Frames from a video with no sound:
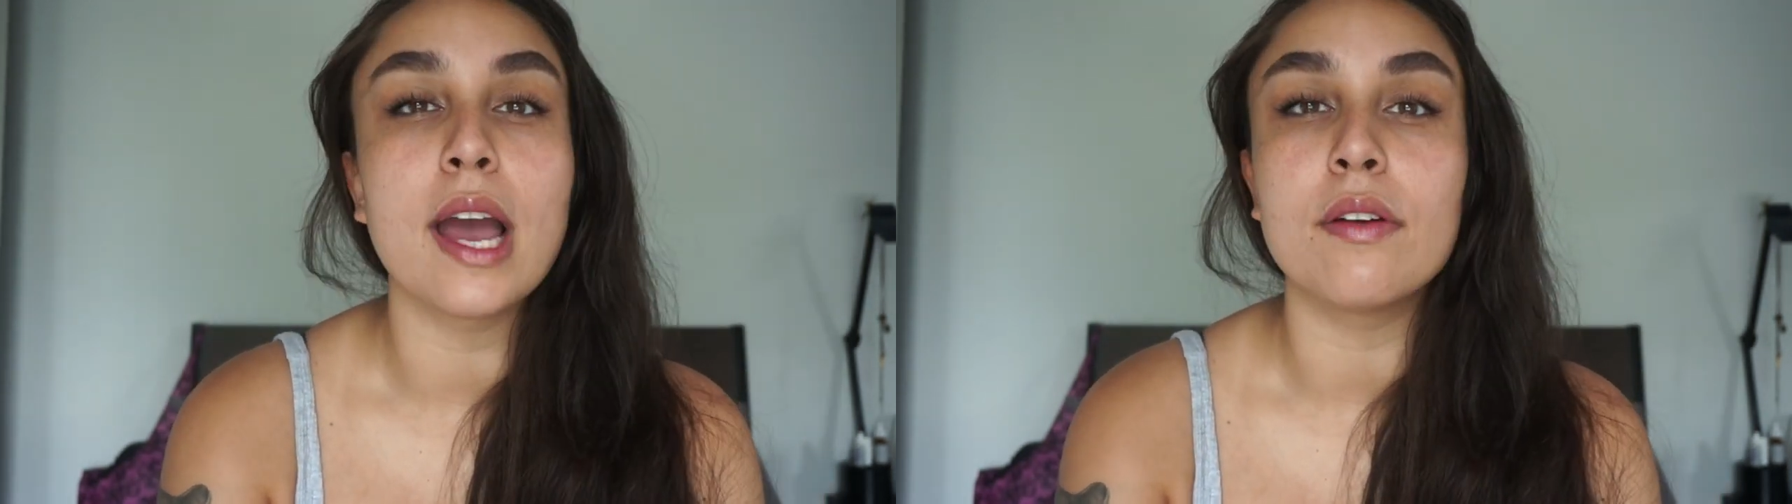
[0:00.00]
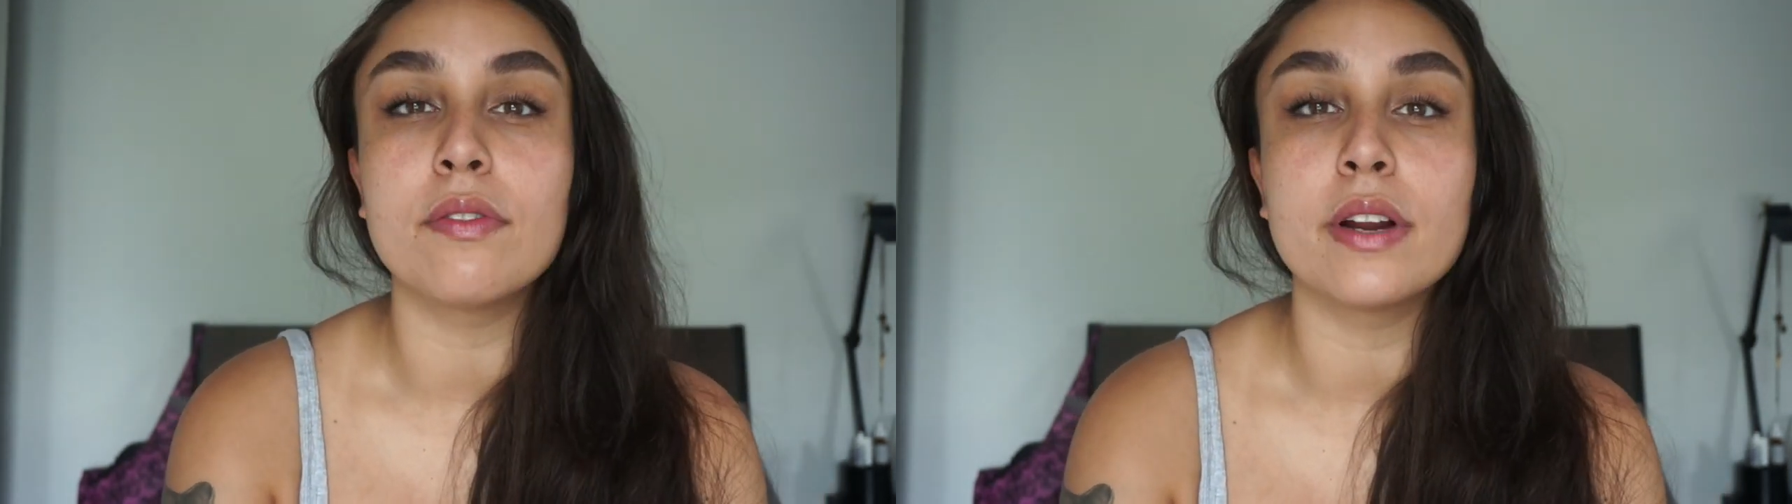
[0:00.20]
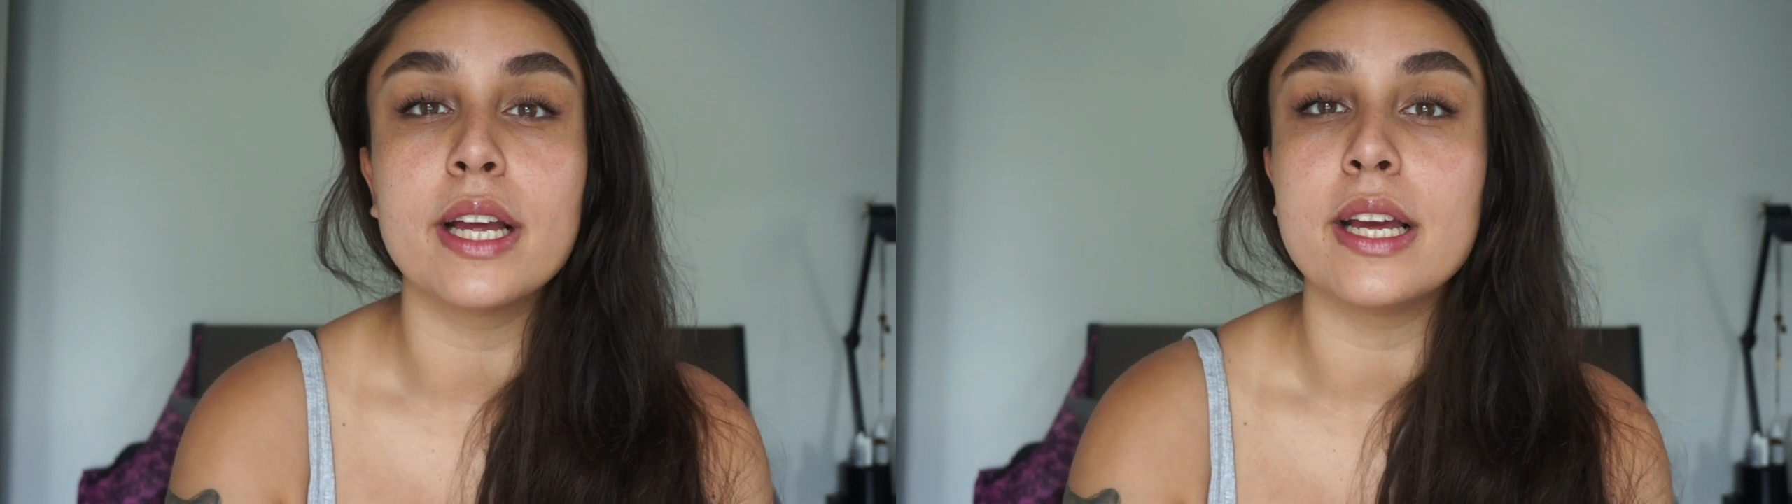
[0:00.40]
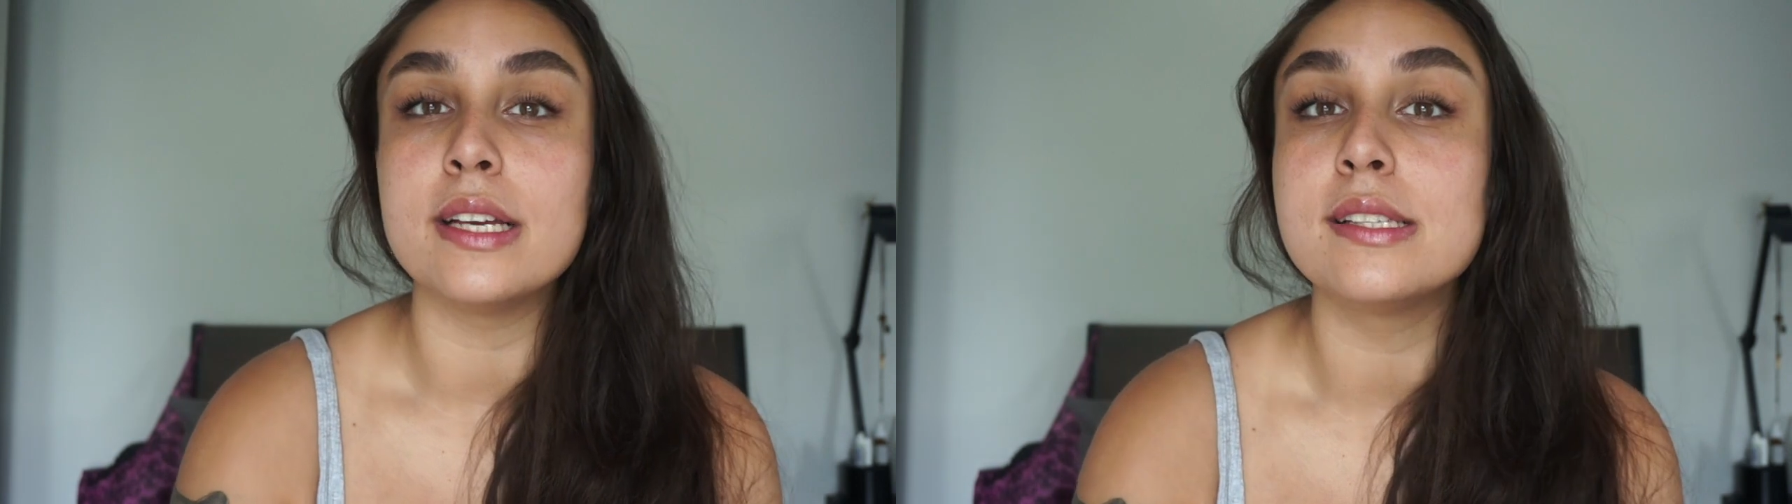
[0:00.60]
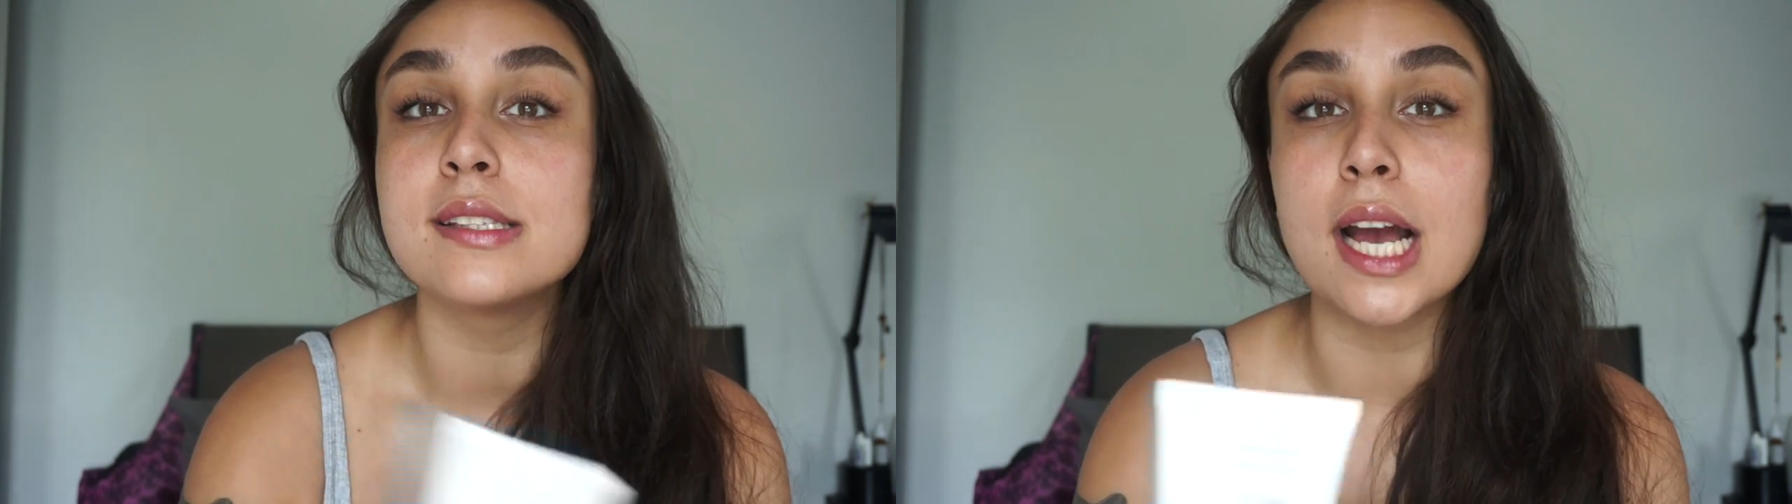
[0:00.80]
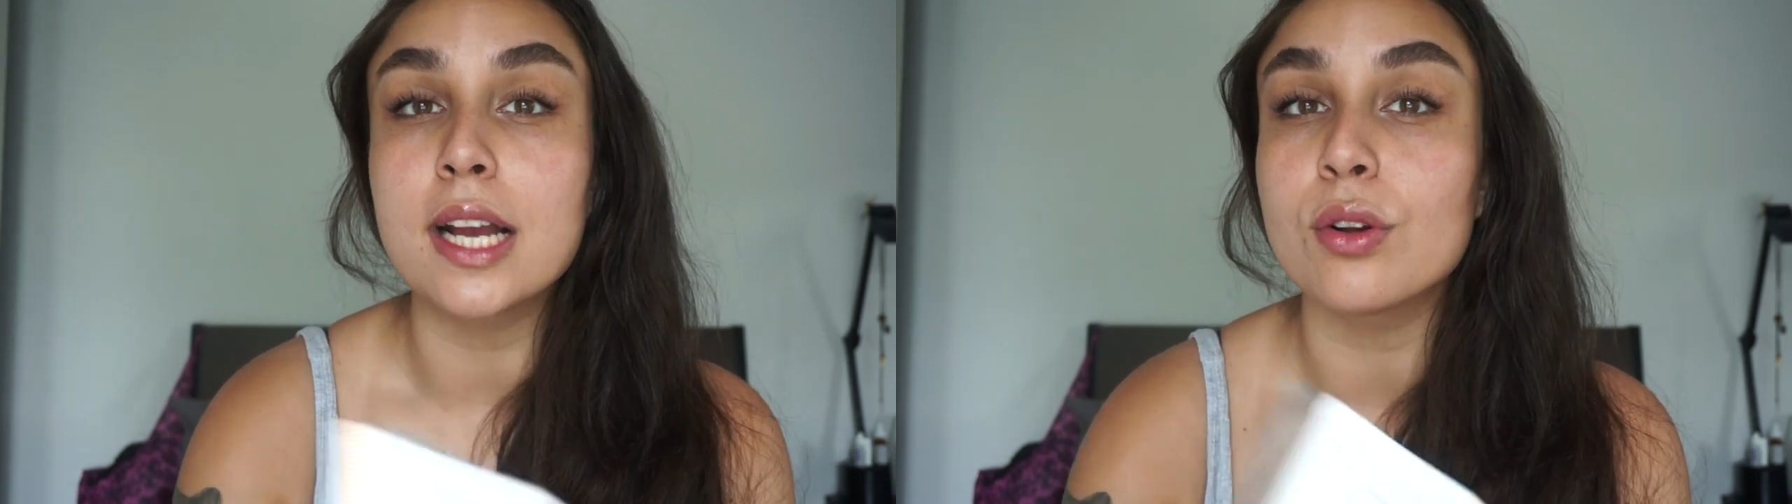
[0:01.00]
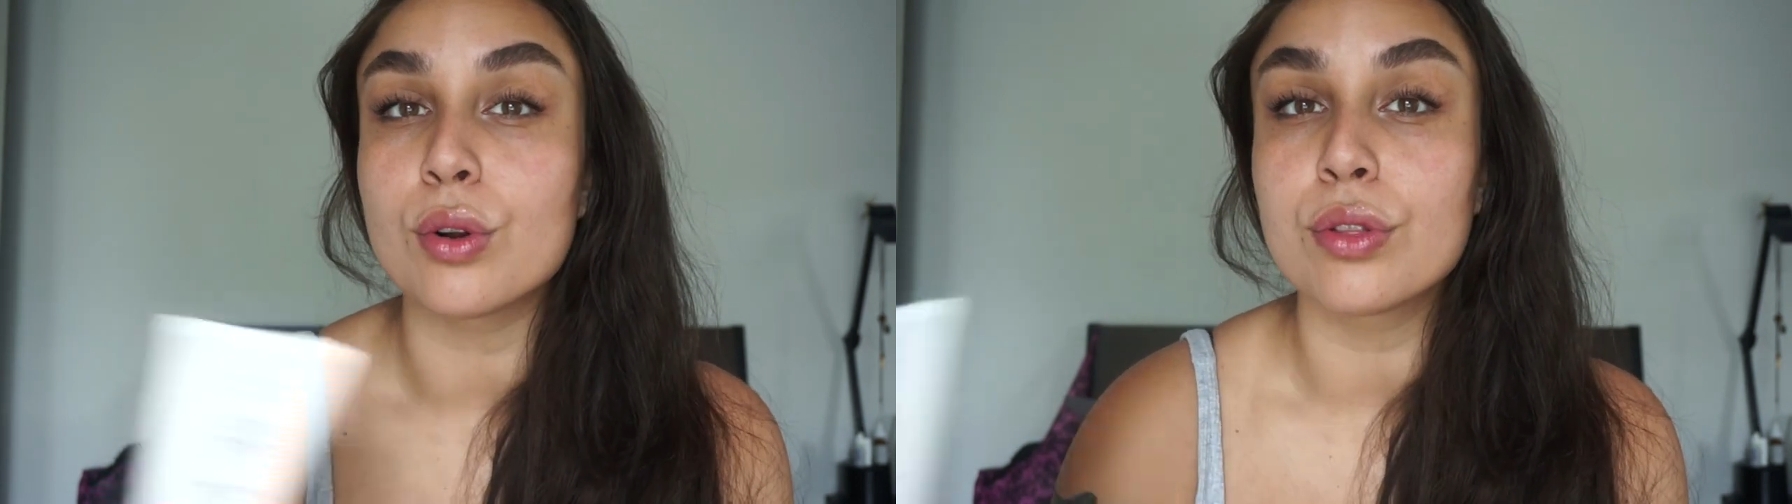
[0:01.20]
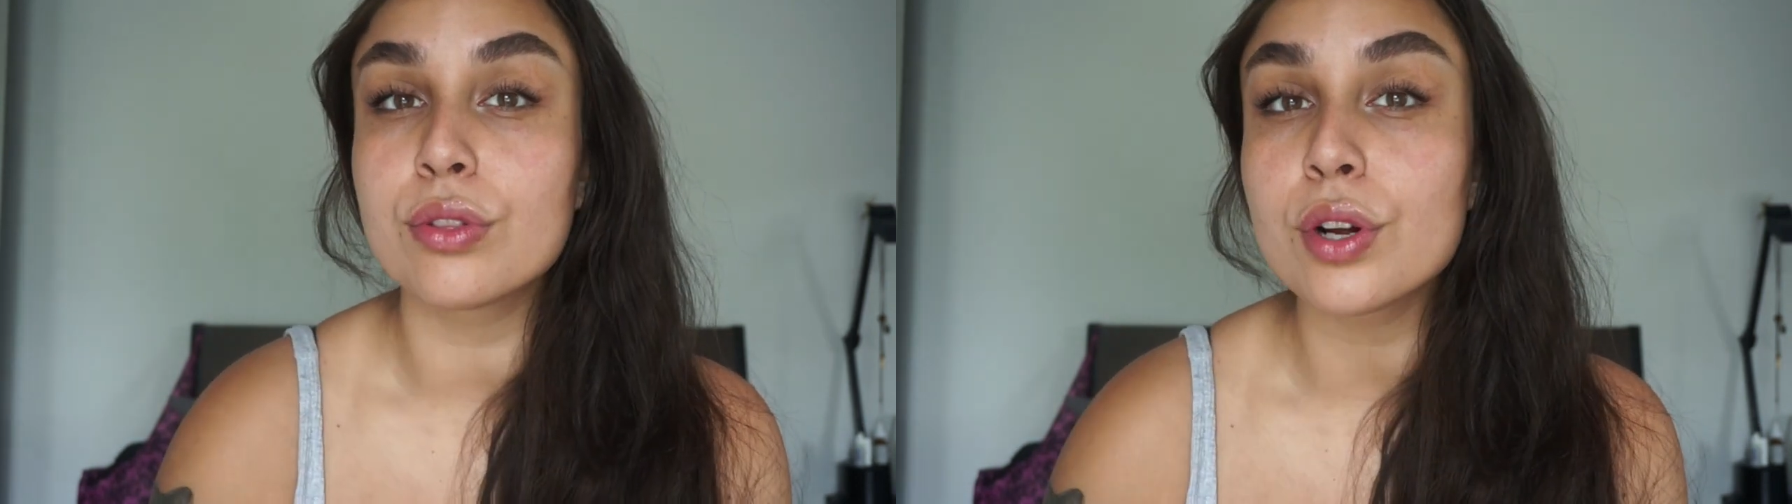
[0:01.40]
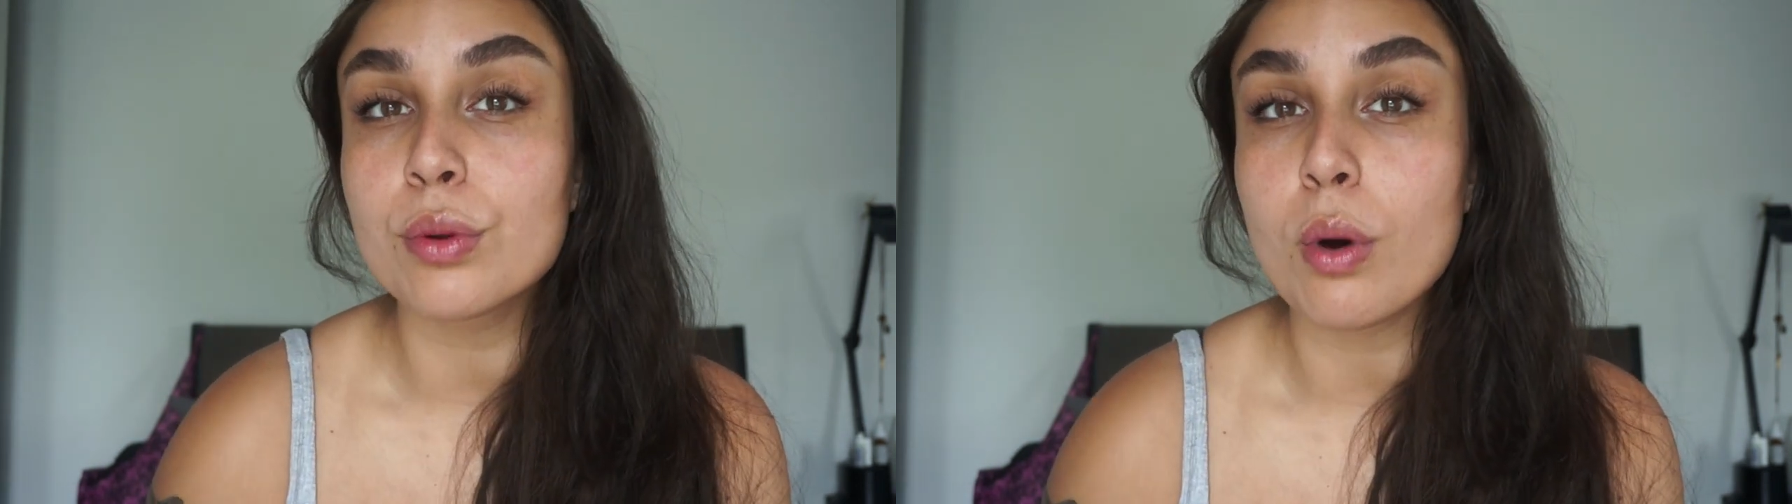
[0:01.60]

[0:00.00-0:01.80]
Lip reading: every second or third